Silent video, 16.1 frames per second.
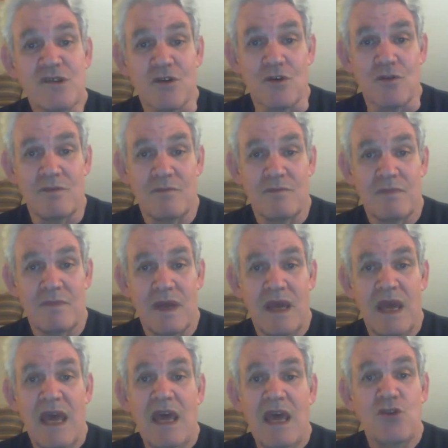ago.
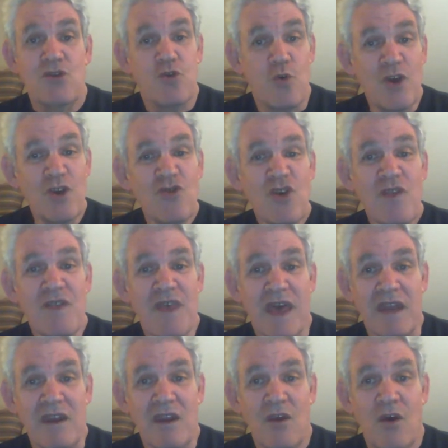Tuition
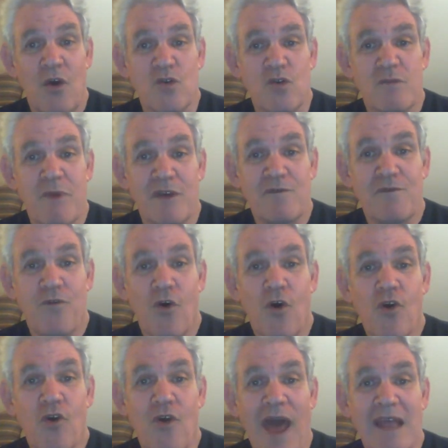then was about
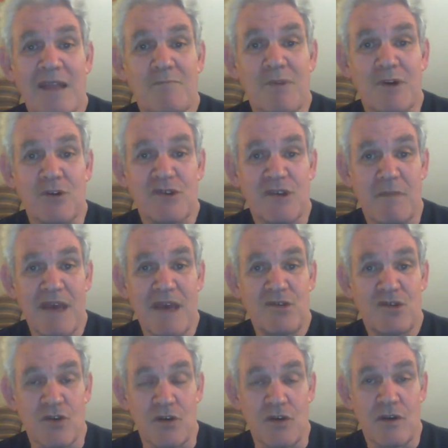$4,000 per
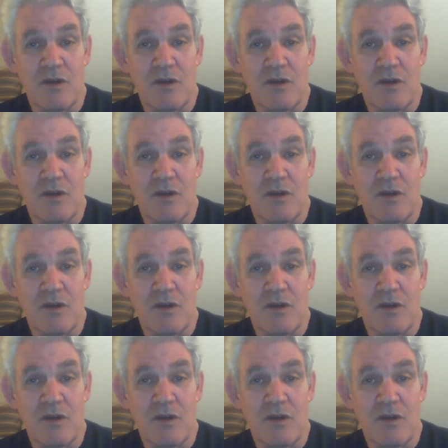semester,